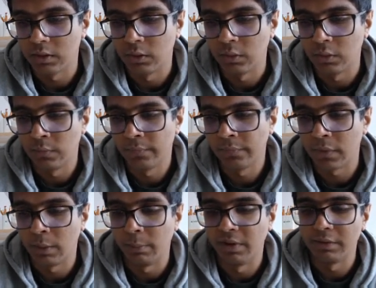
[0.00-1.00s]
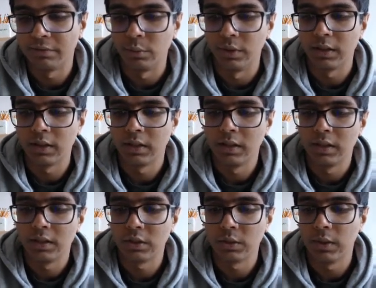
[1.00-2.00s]
So I'm left with
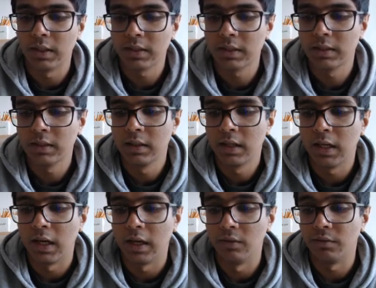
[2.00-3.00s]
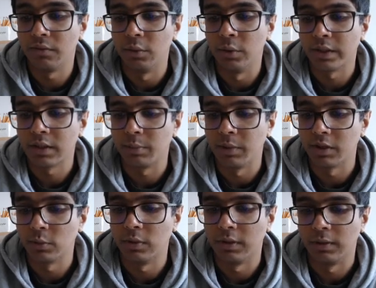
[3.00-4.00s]
2x and 4x
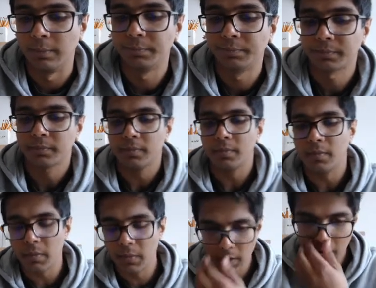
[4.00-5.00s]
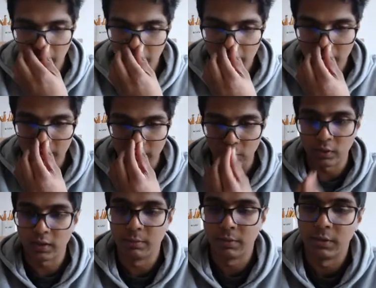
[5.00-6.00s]
plus 1. So
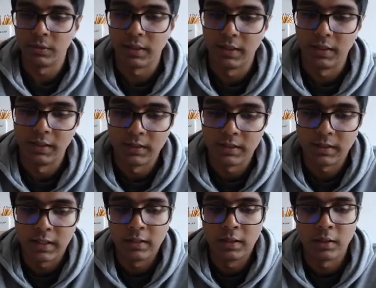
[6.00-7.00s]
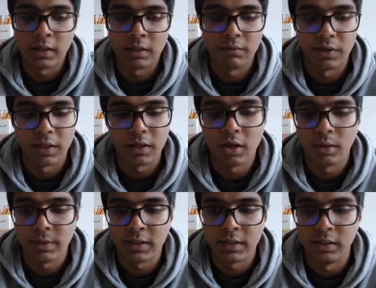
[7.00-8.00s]
what I'm doing is looking for any
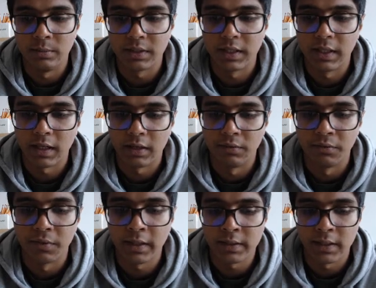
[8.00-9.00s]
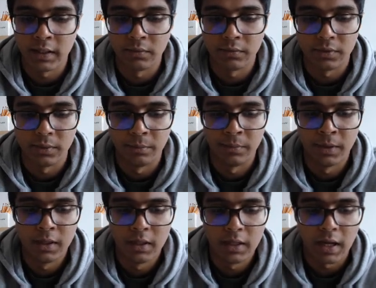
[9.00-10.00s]
common terms that I can factor out
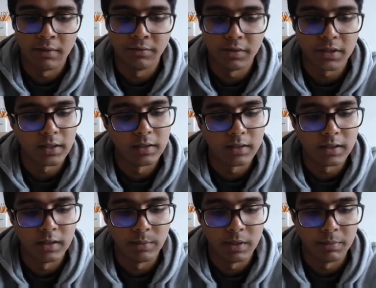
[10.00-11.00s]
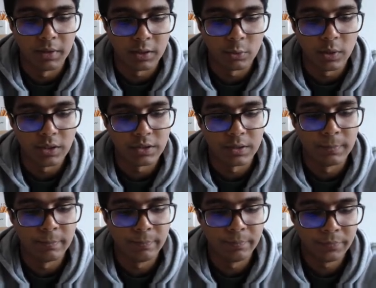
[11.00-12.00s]
from every single term in my
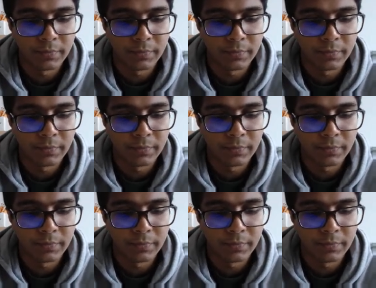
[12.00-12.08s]
equation.